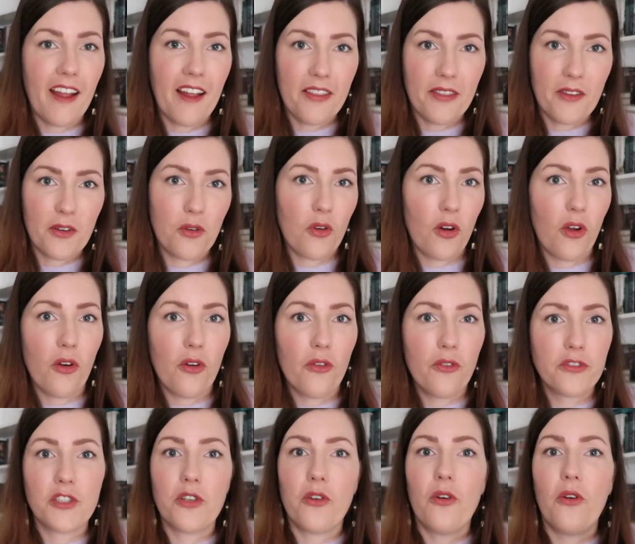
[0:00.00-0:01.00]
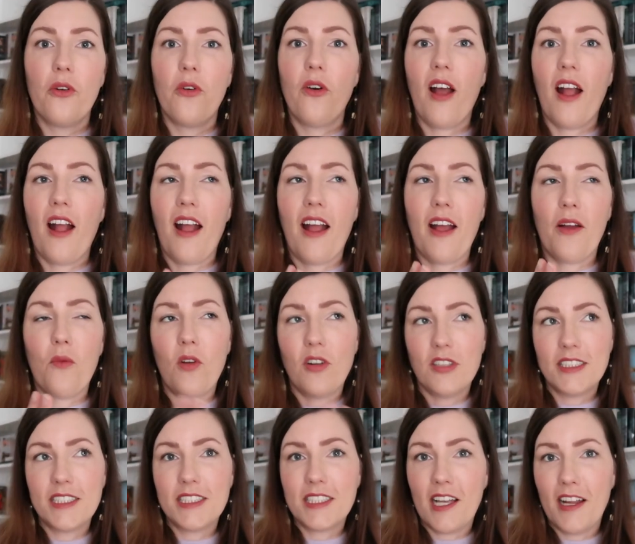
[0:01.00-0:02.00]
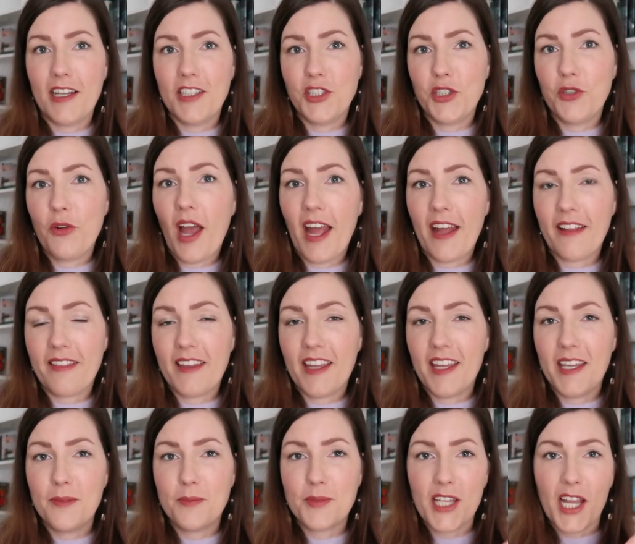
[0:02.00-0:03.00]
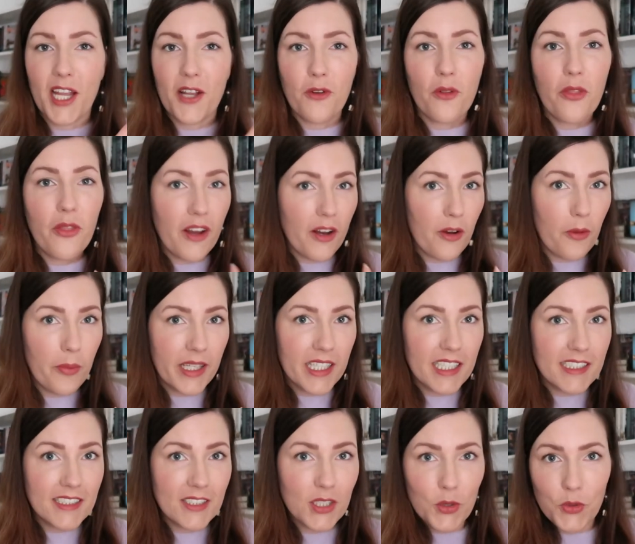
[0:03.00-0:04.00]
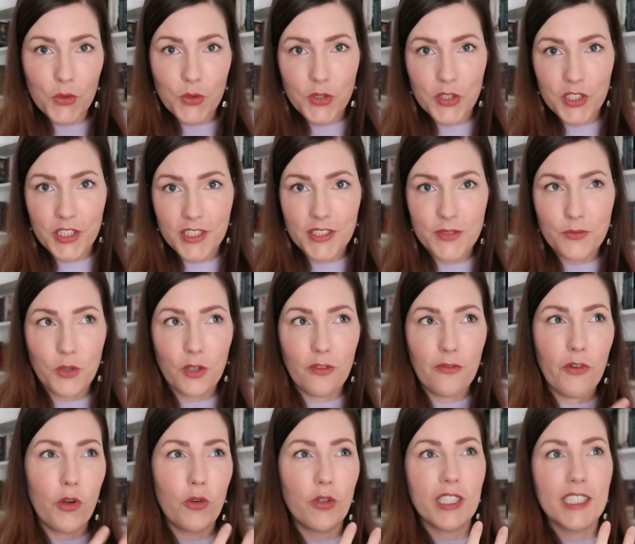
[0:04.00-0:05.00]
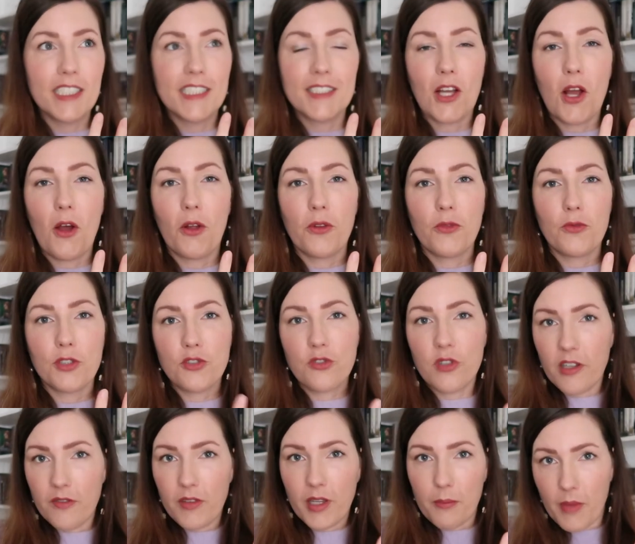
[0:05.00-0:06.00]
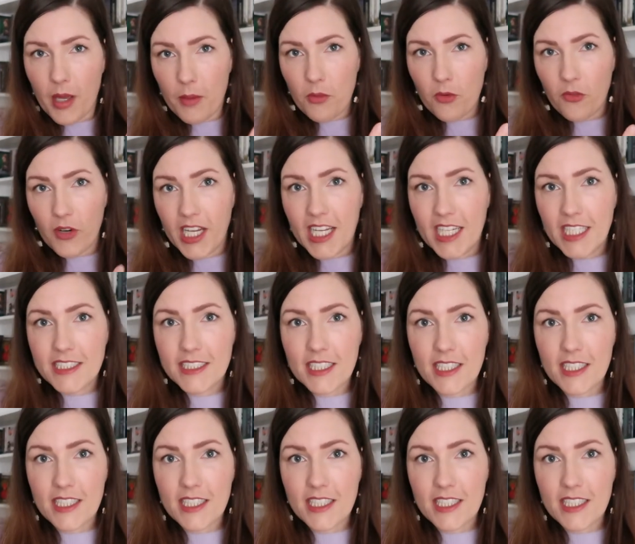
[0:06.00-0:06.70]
at the Grove. So at one side you had the psychotherapist who just were focused on retrieving memories